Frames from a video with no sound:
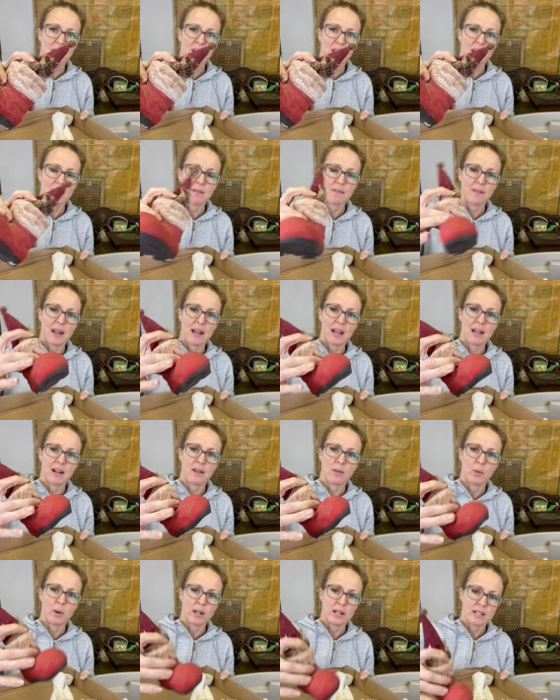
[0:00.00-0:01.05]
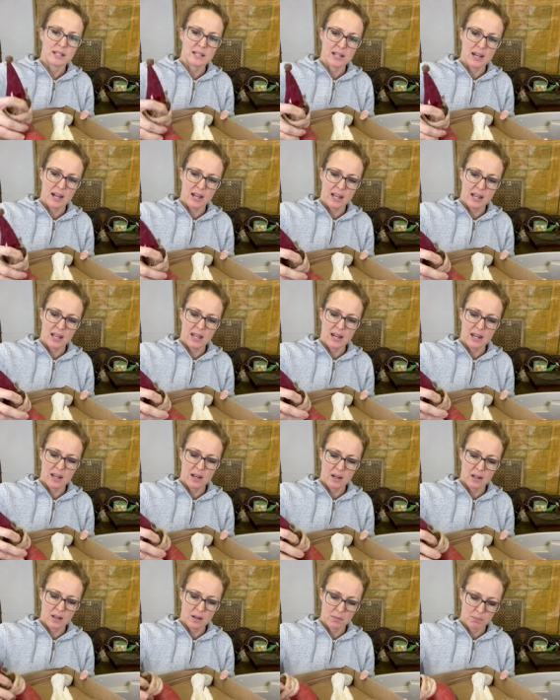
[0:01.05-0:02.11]
a fan of what's stuck in it,
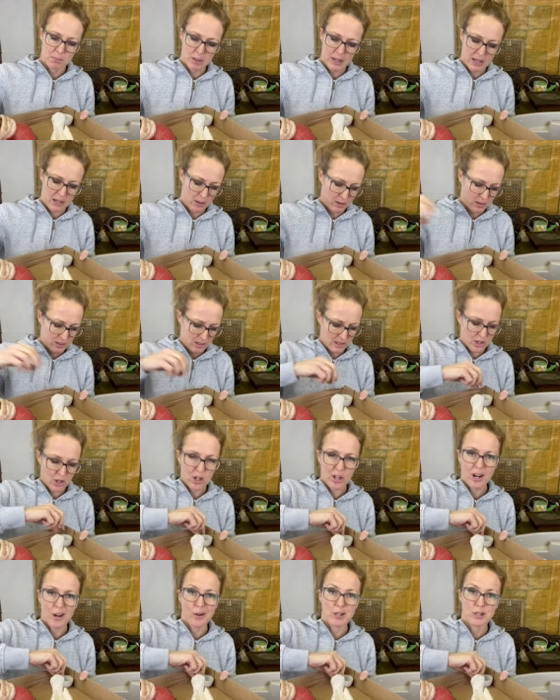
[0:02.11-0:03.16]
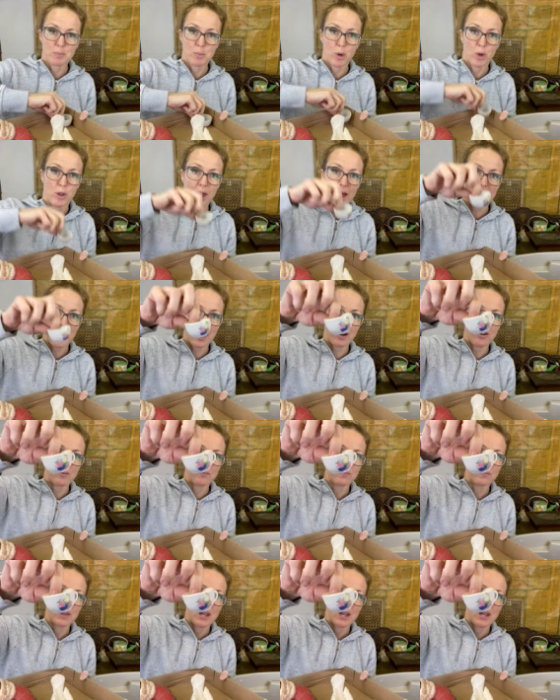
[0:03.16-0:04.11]
but you can always pull that out.